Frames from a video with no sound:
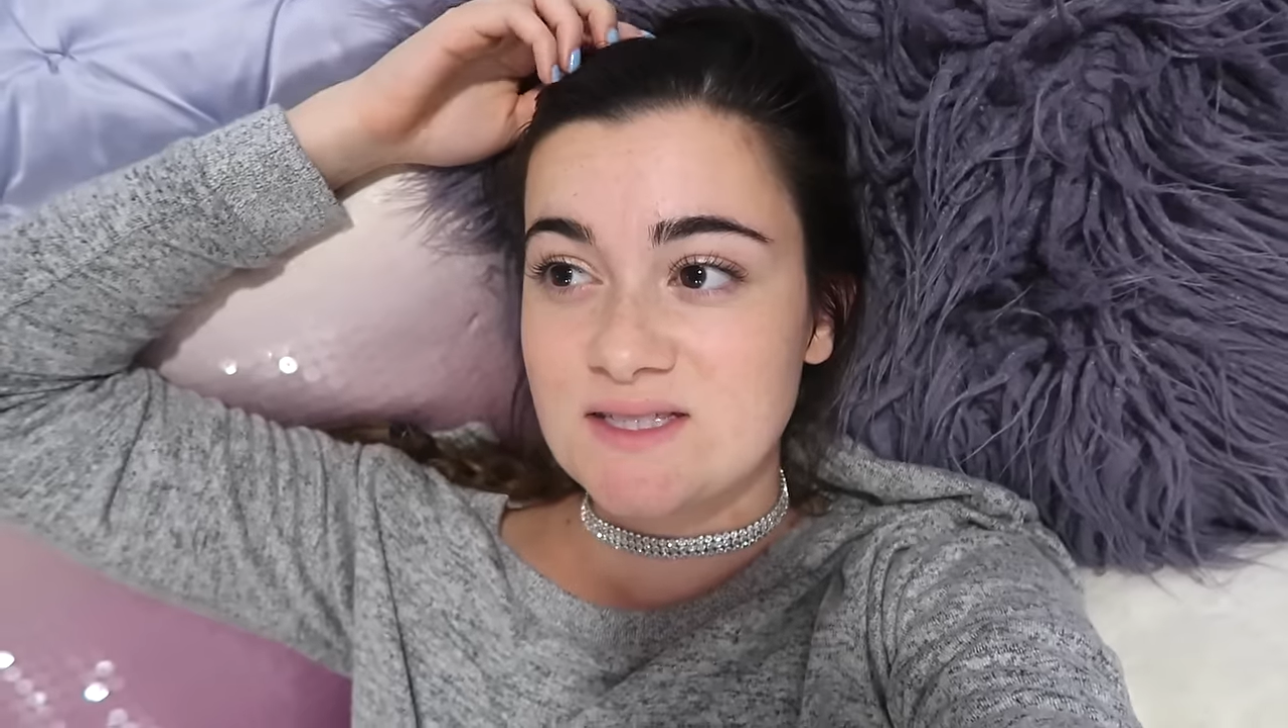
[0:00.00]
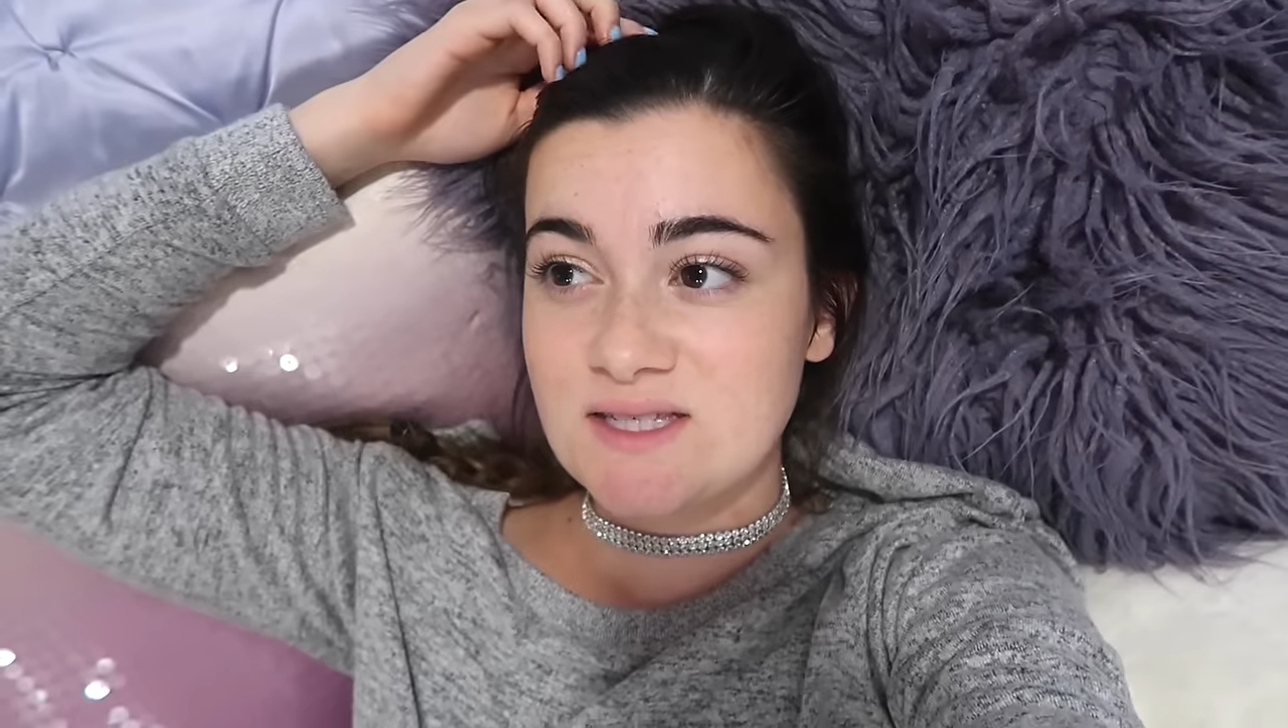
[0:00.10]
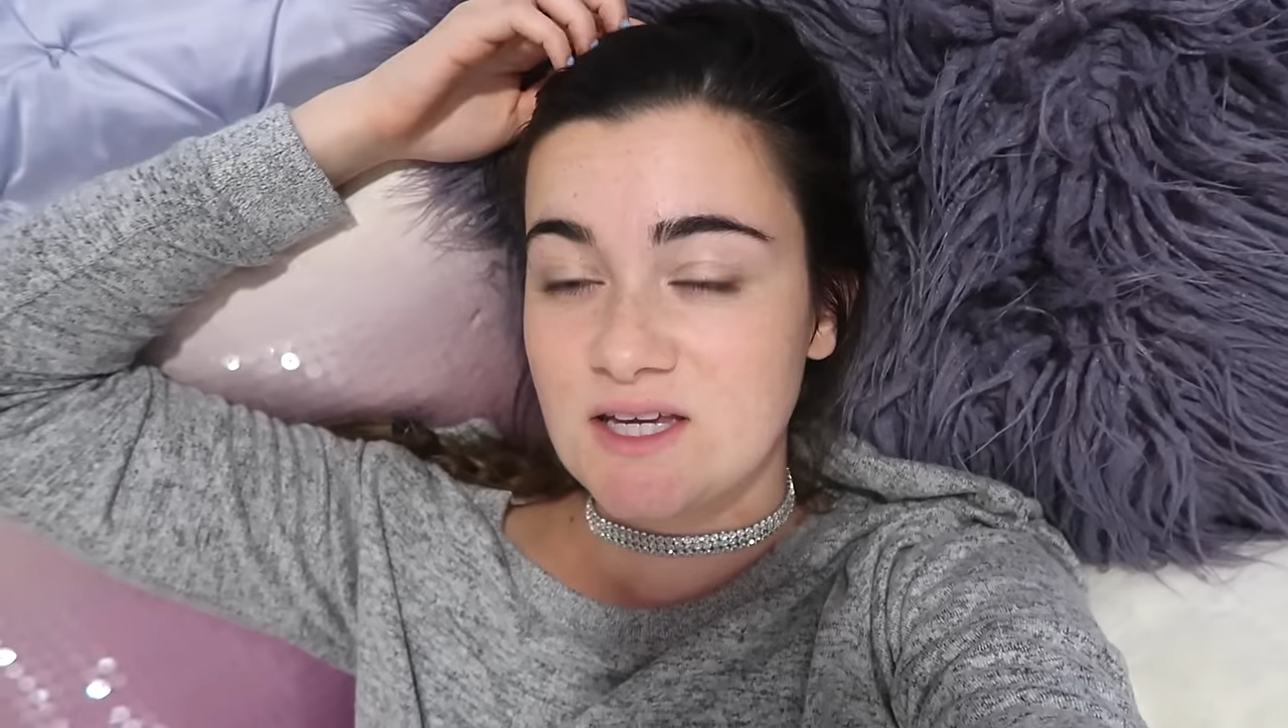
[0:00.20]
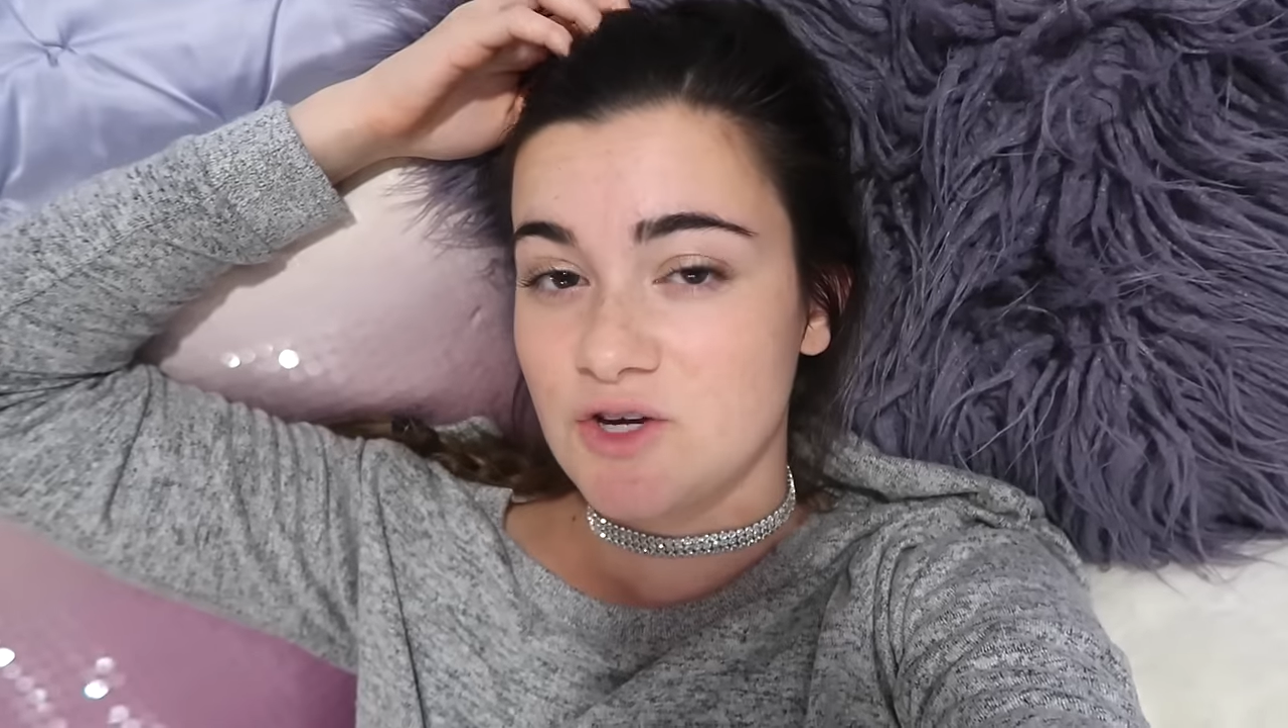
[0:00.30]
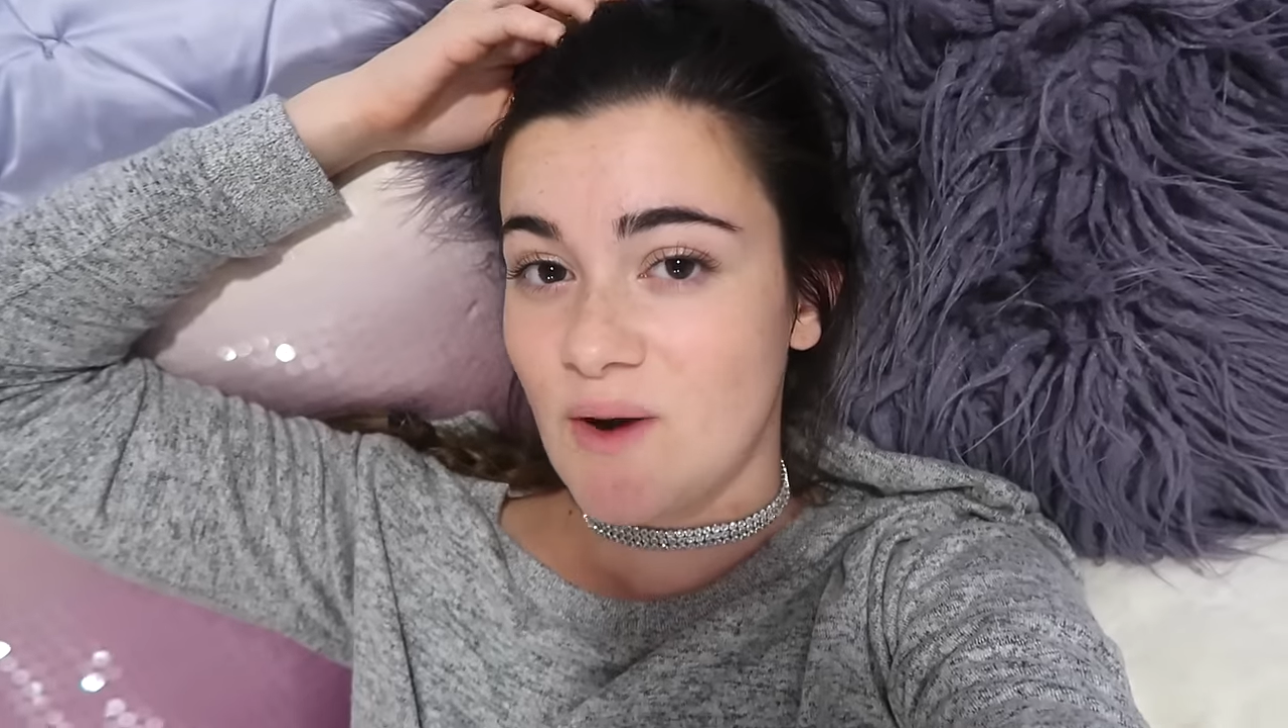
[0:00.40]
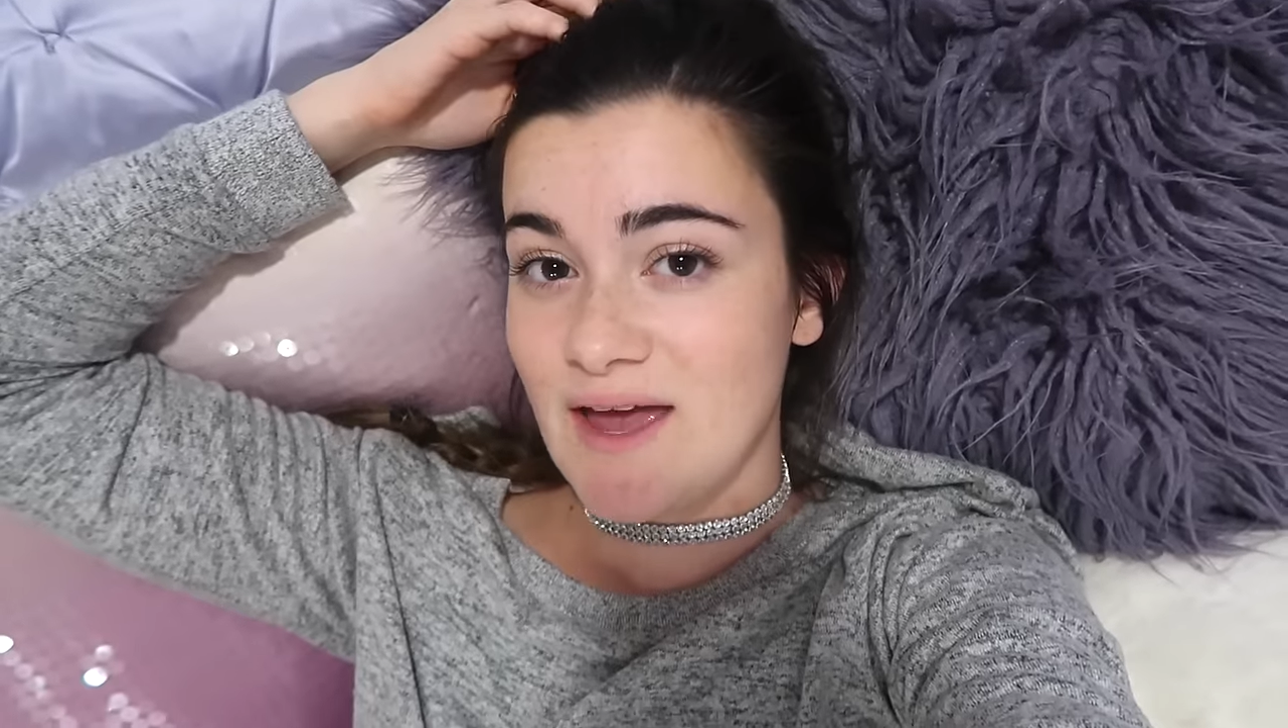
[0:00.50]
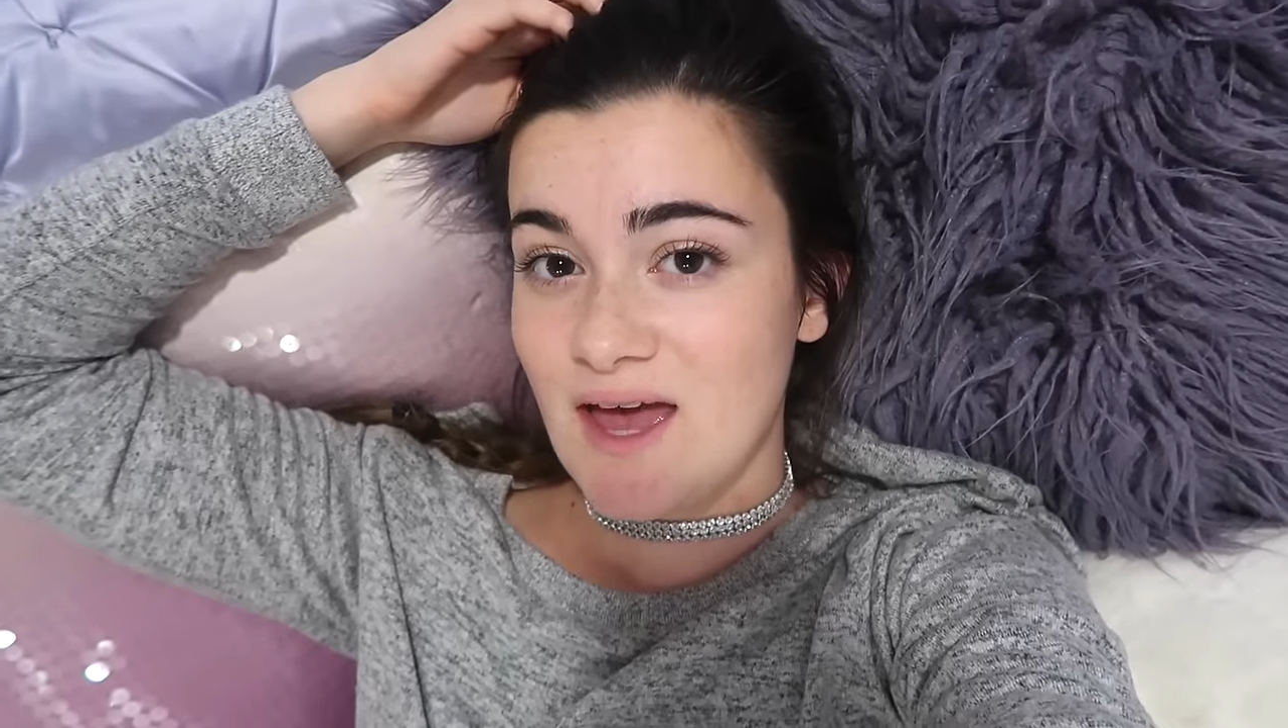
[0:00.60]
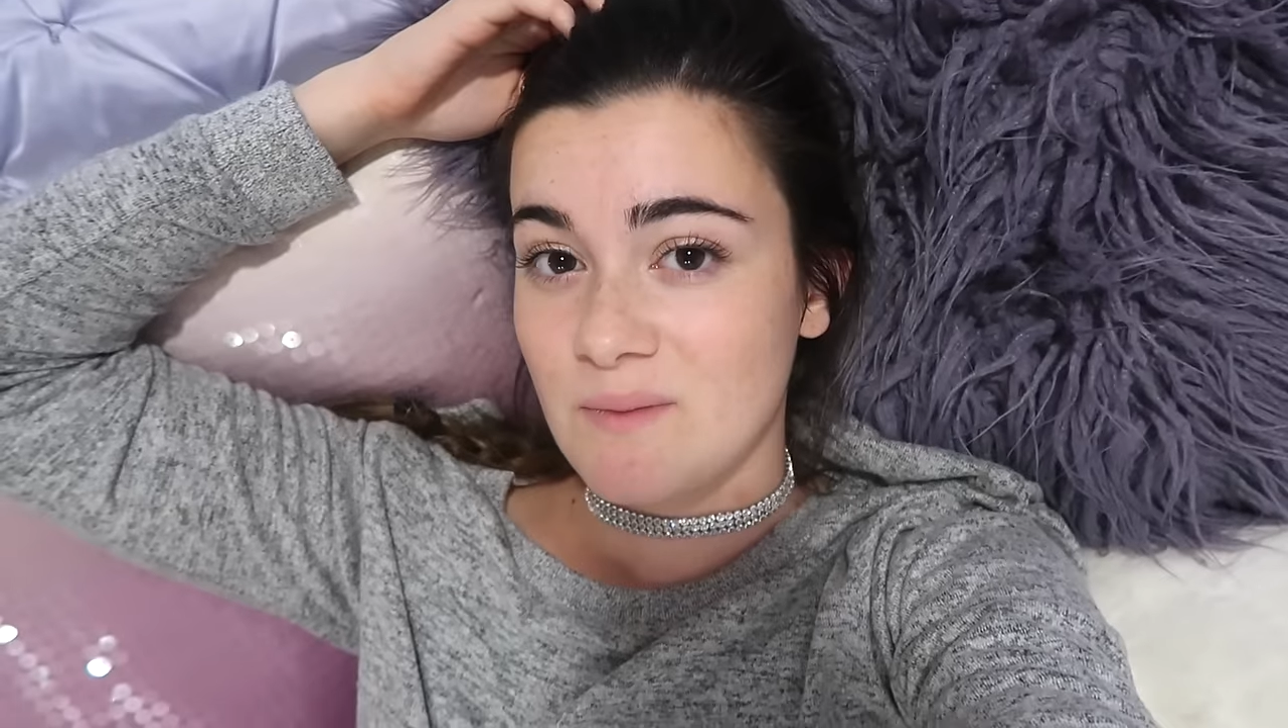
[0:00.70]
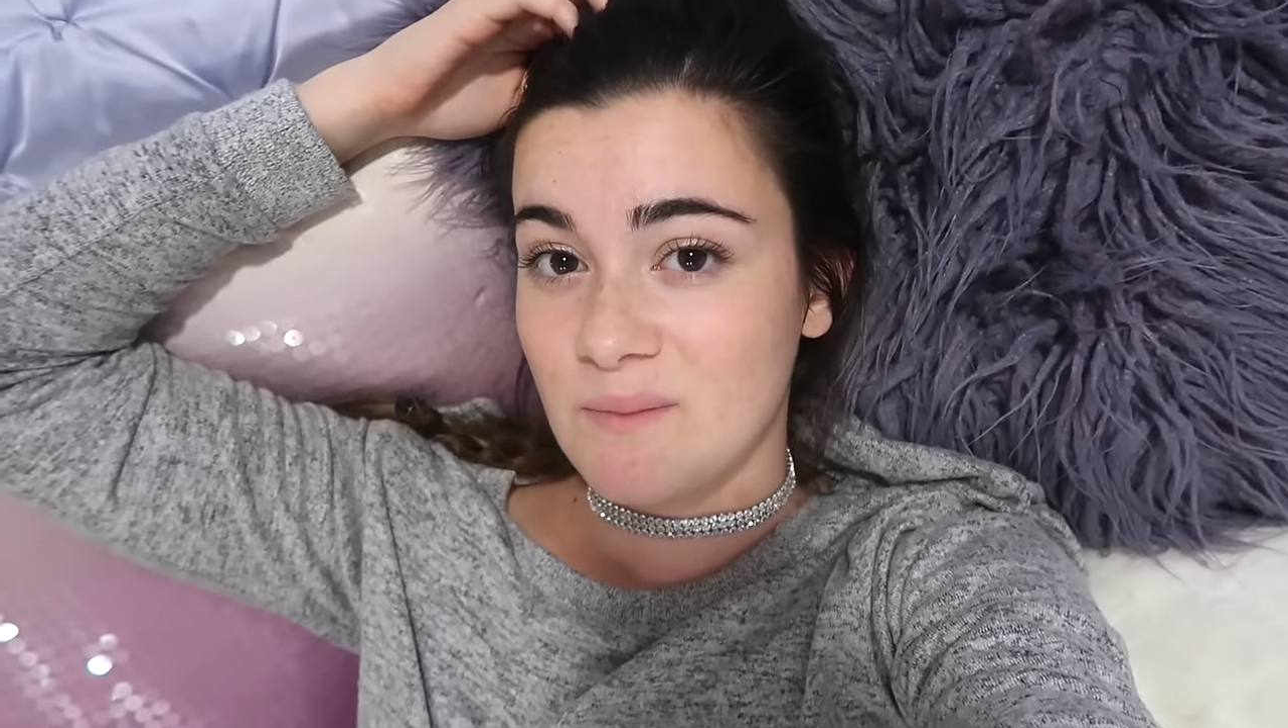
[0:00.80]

see who I am